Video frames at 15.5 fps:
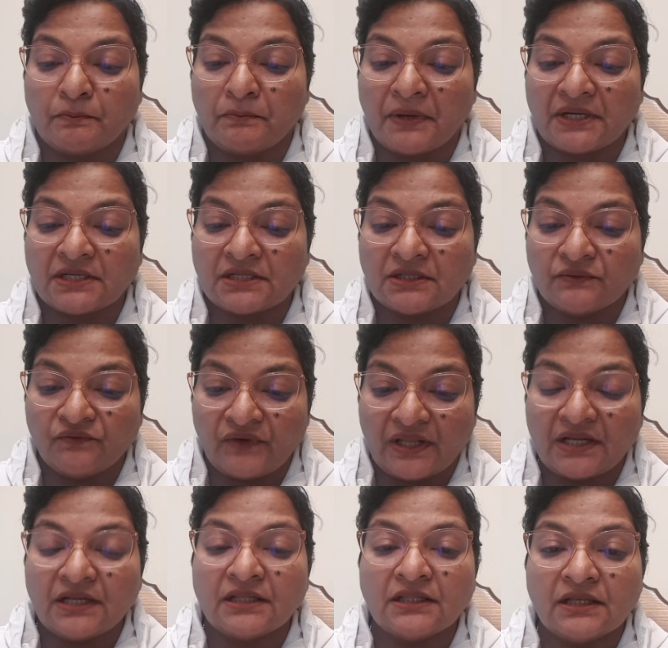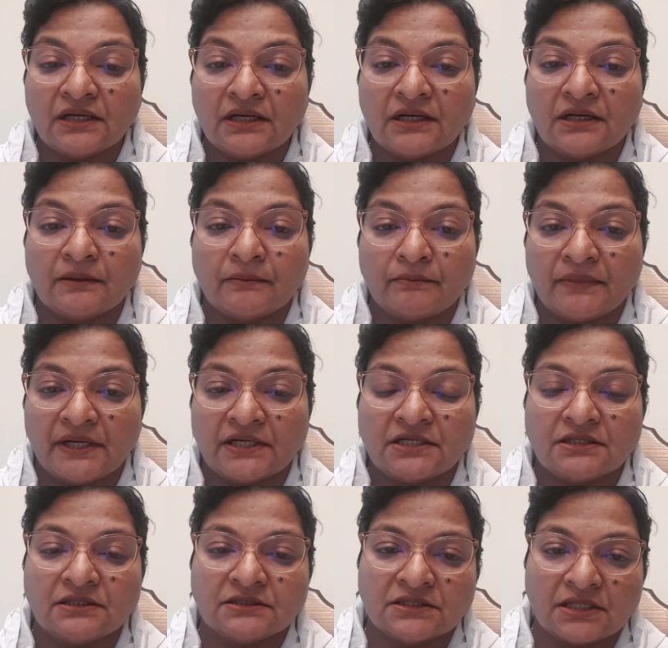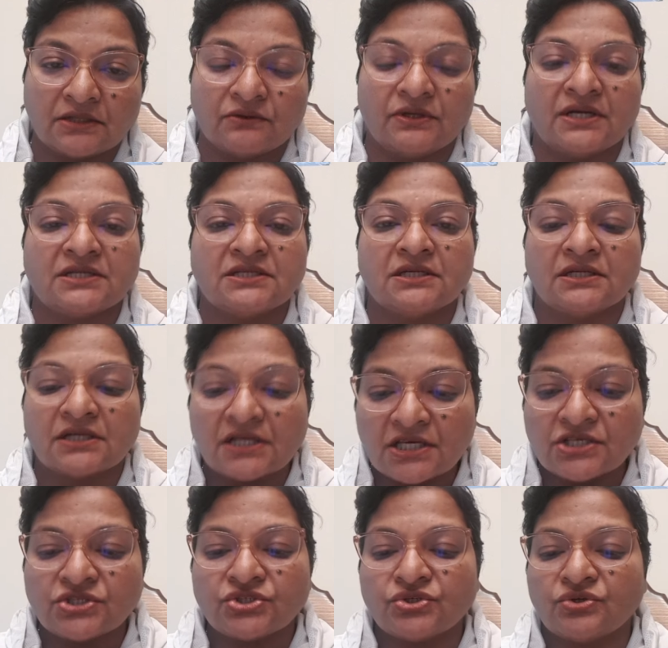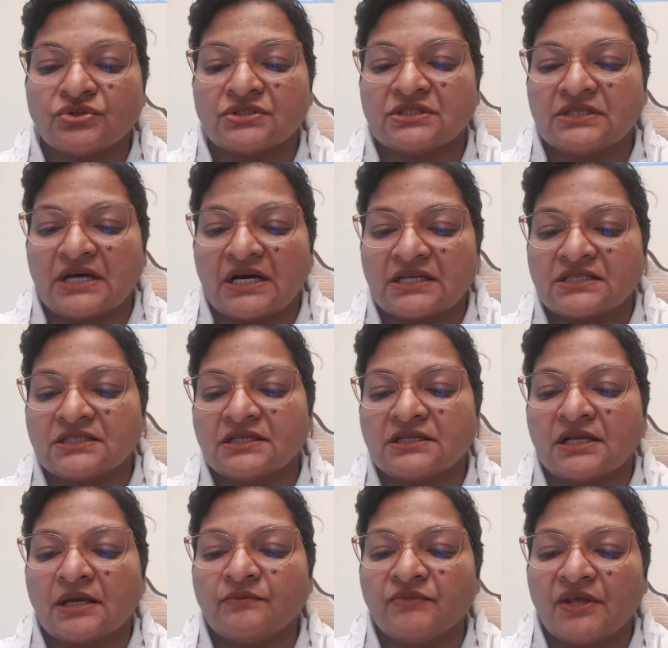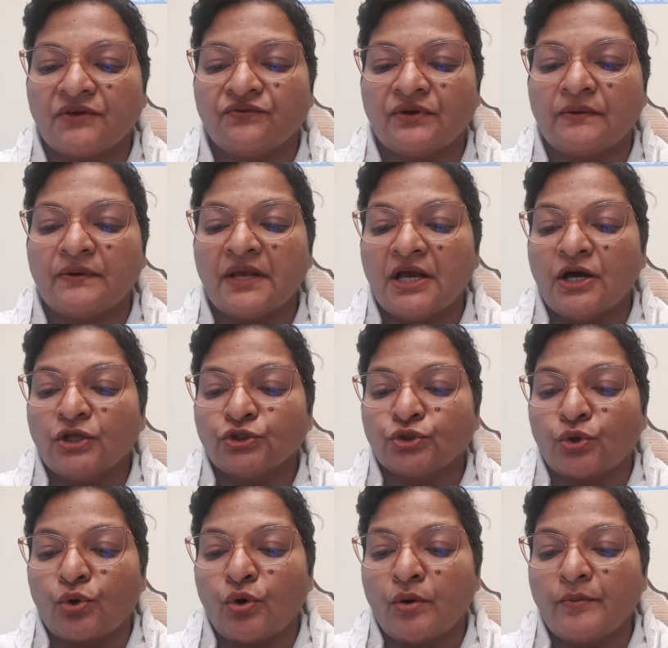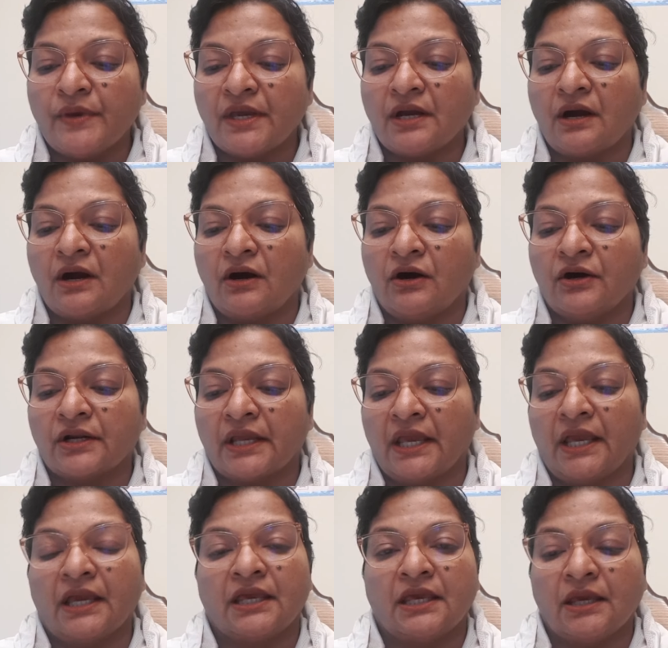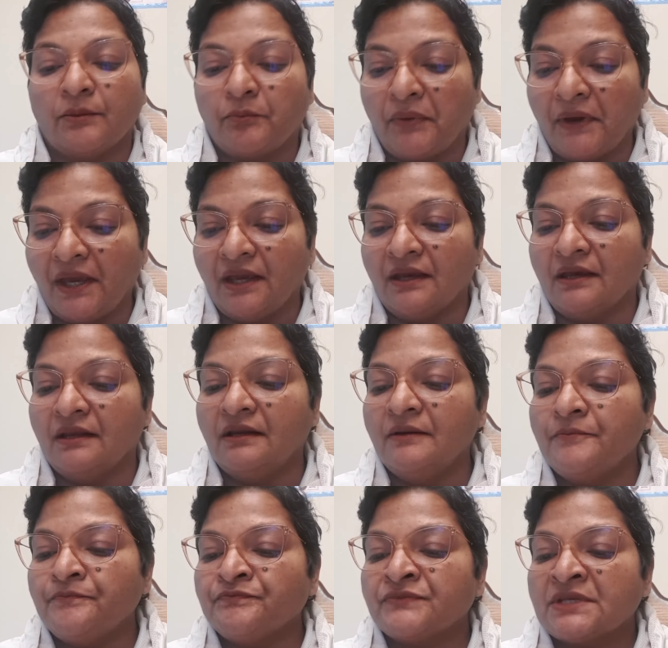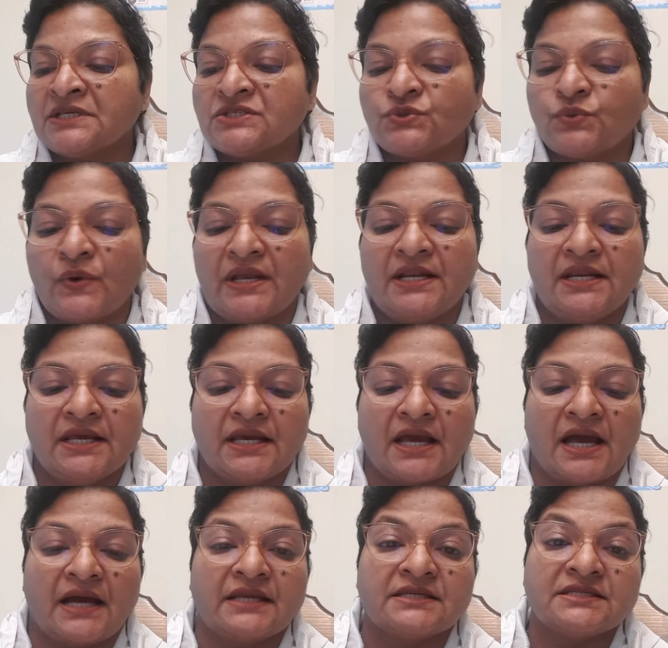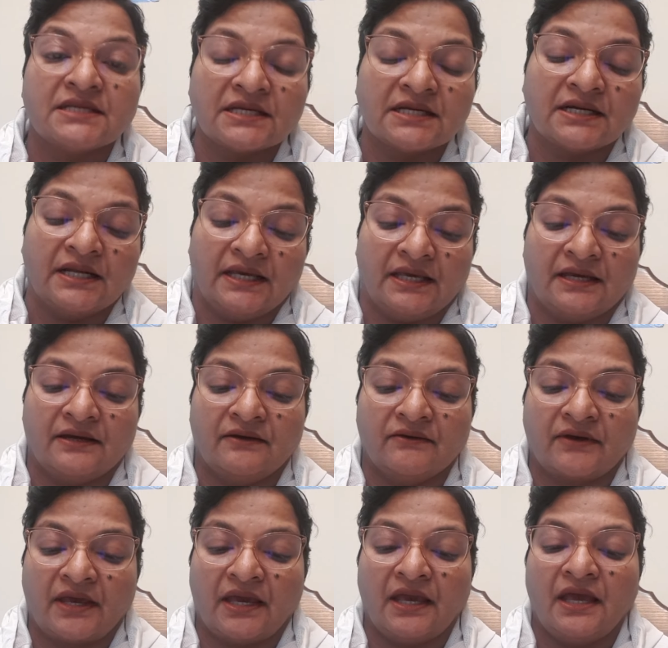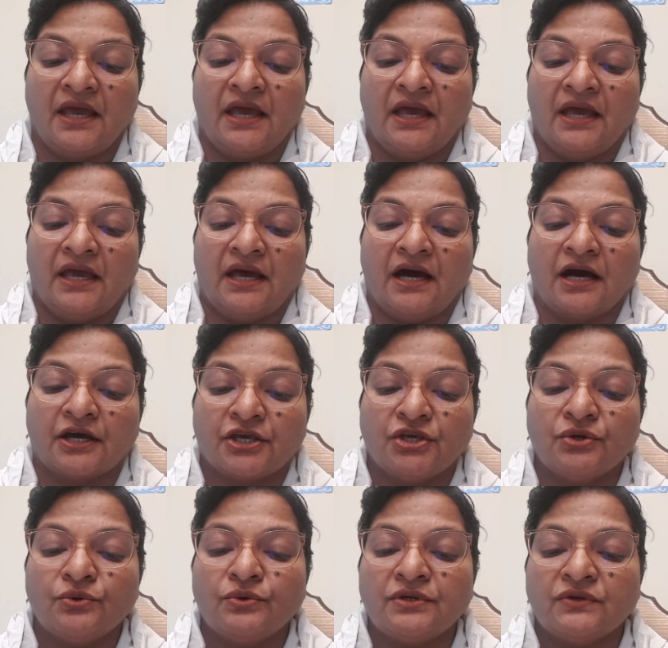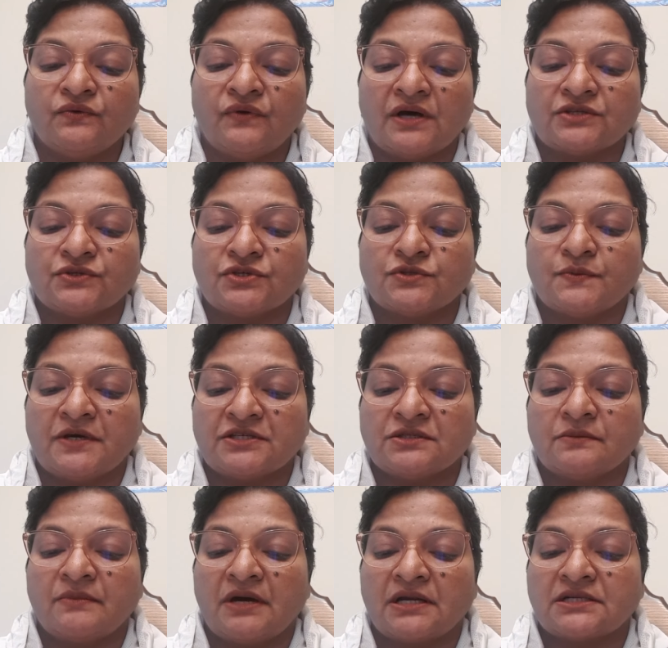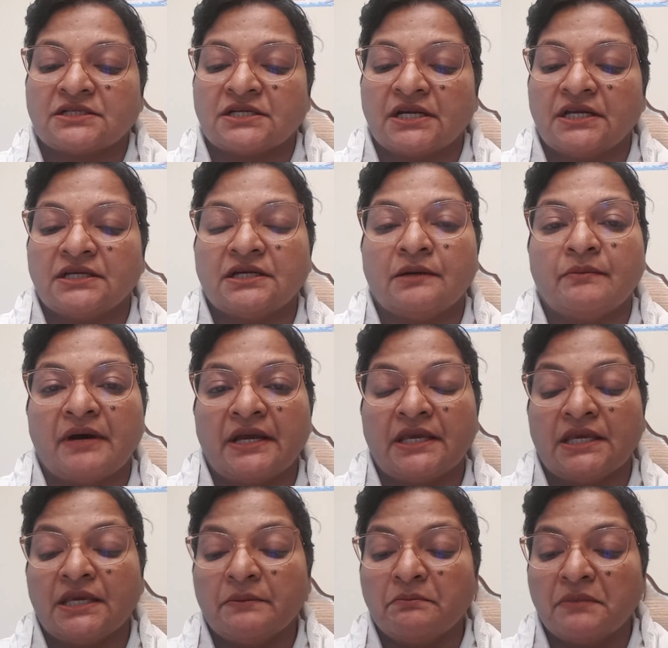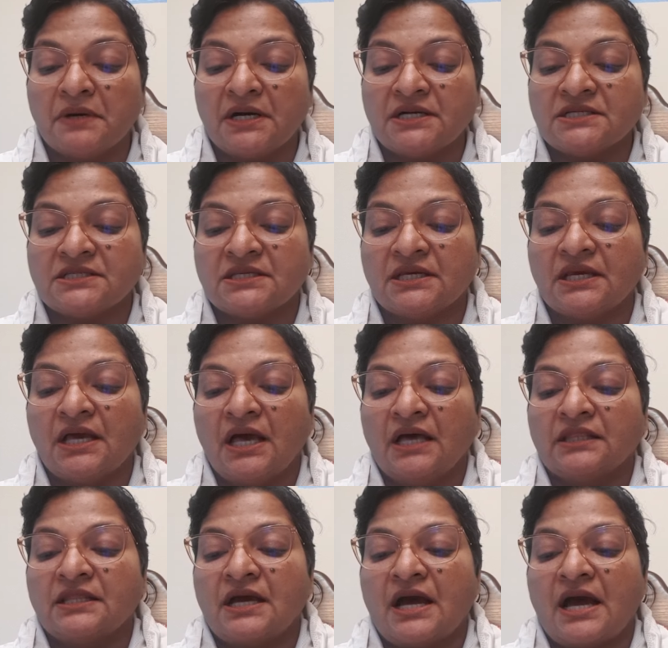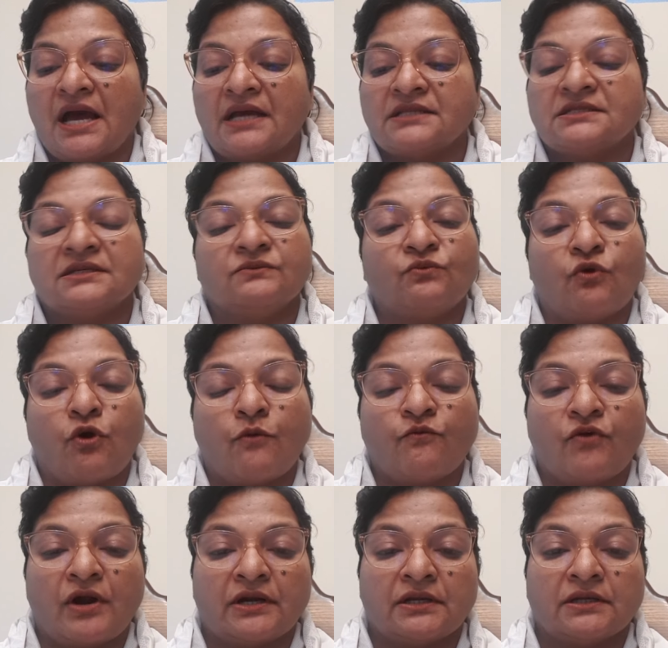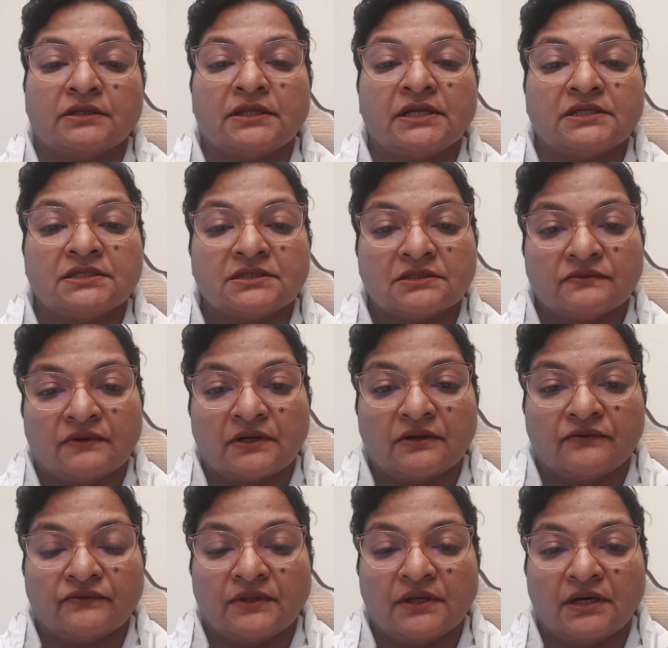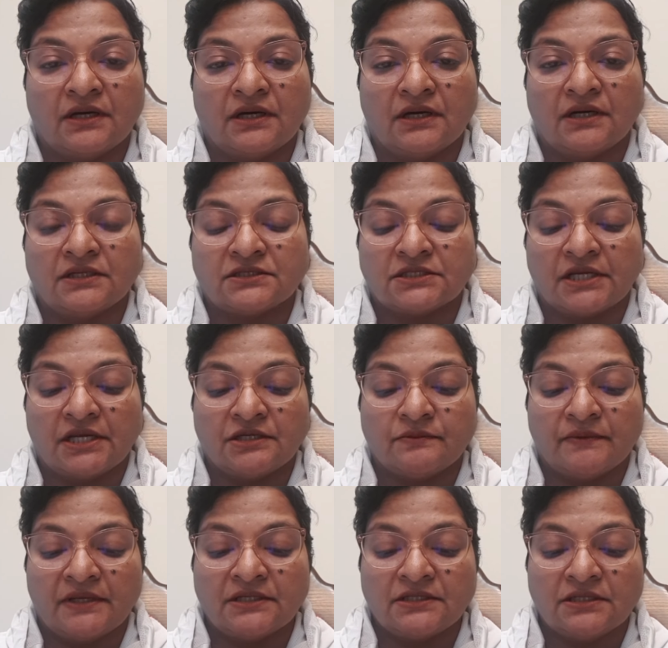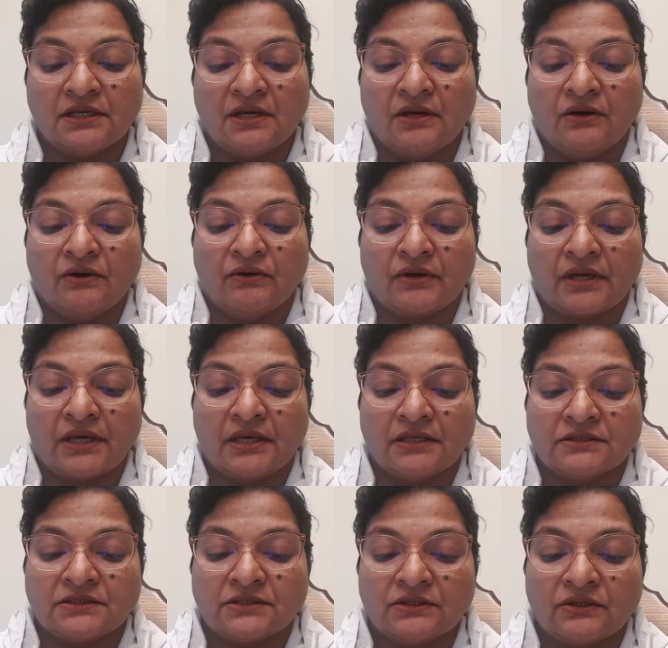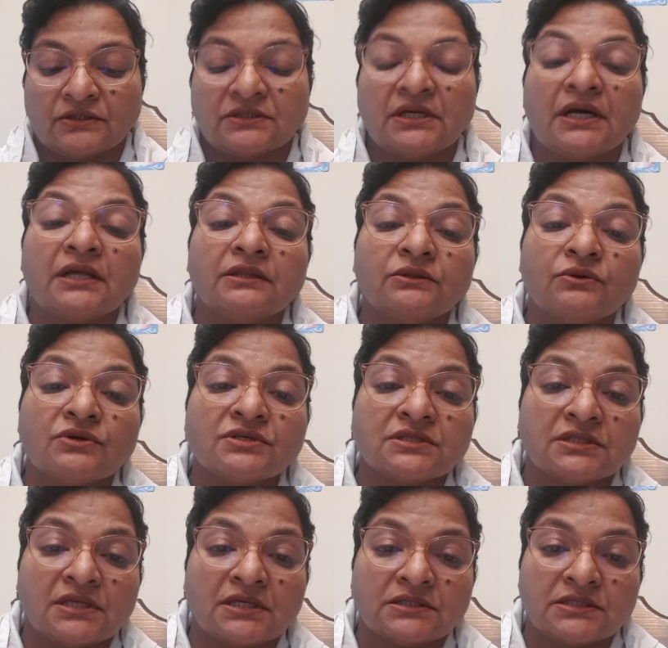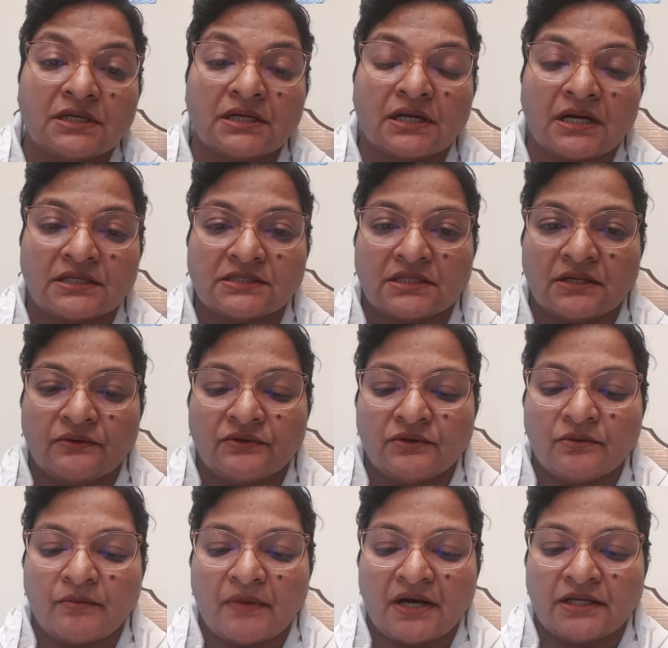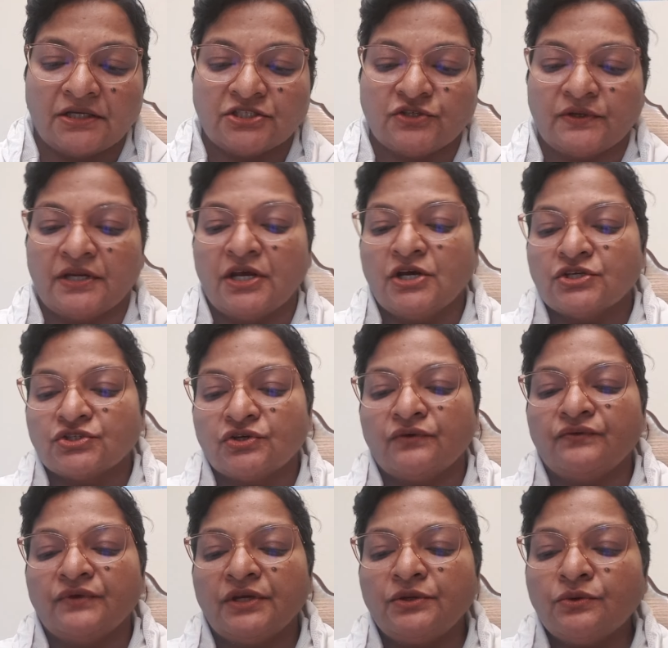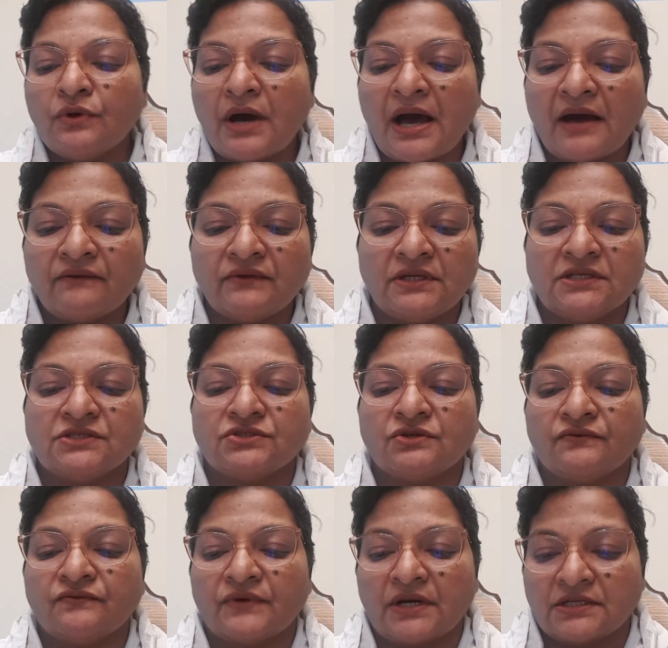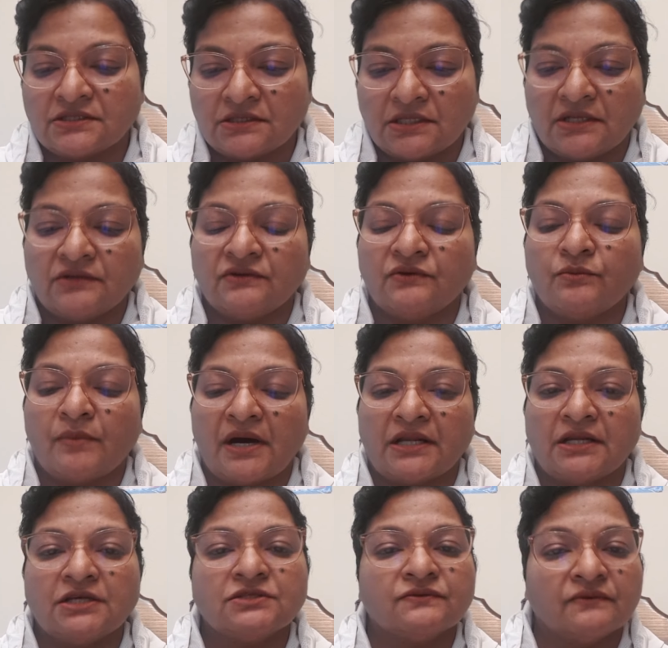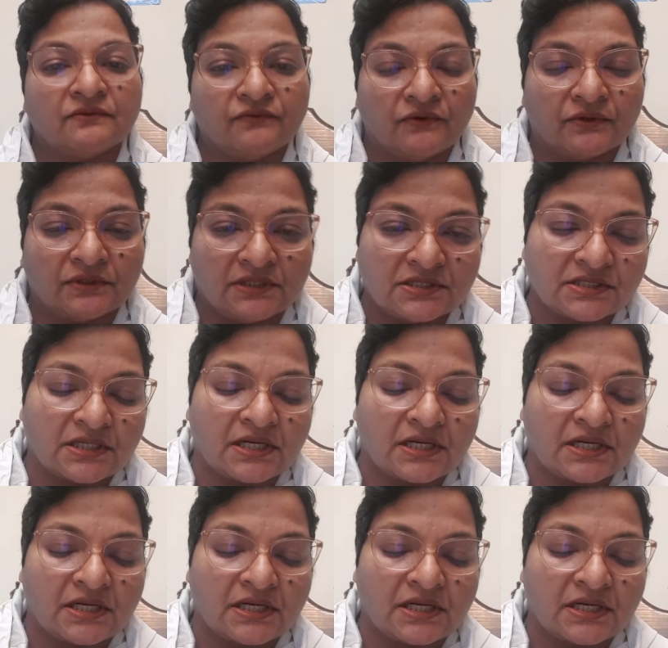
but when the blood circulation restores, that's the time they feel throbbing or aching pain, swelling and tingling. Okay, acute vasospasm are treated by immersing the hands in warm water. That is one of the treatment. Okay, so those things are conservative management. So we do have a list of conservative management for these